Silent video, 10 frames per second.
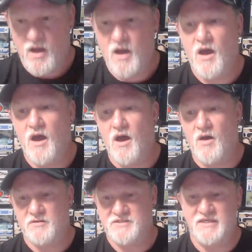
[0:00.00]

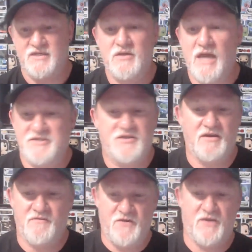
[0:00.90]
Oh, see, you guys are
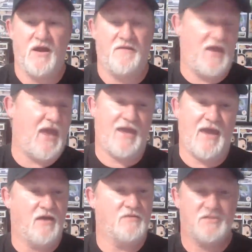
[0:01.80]
going to figure out the
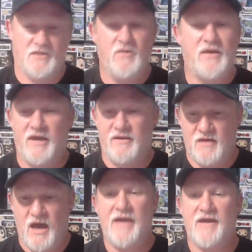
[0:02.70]
Hangouts. Okay,
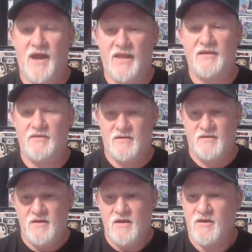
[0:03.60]
I got it.
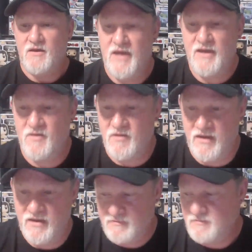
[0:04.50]
Go ahead,
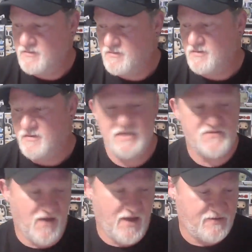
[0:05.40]
Gory. It's
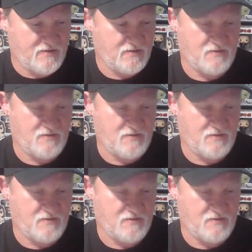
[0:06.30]
fine.